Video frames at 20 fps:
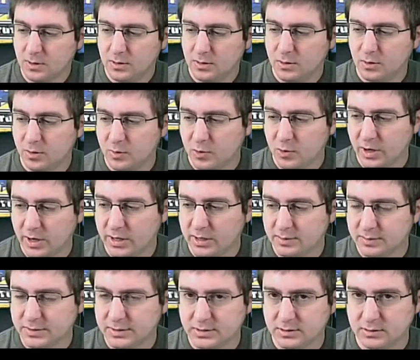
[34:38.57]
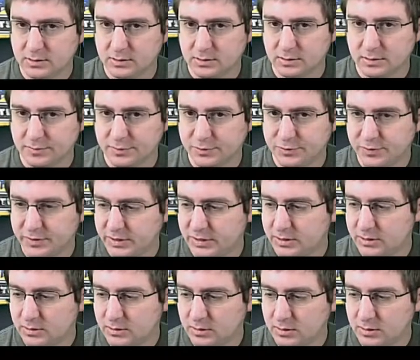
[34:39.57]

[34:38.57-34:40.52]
No more items. Retreat.